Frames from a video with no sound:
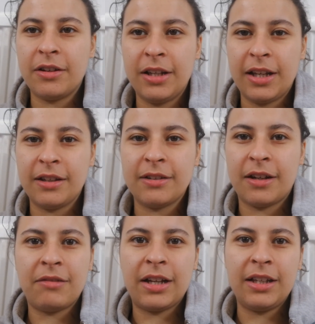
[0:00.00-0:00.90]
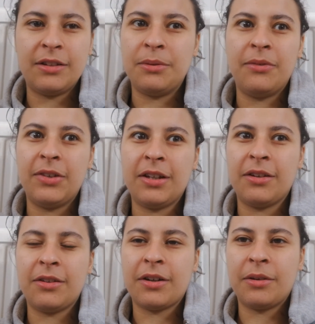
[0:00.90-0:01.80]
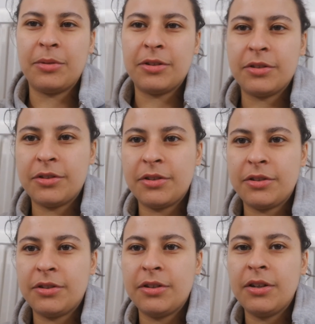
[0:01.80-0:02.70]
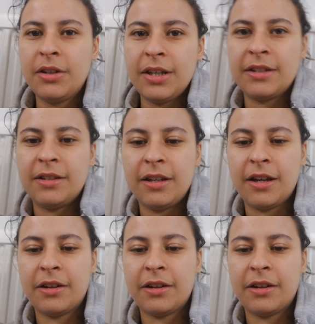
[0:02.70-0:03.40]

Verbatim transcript: links directly to a video that I watched yesterday.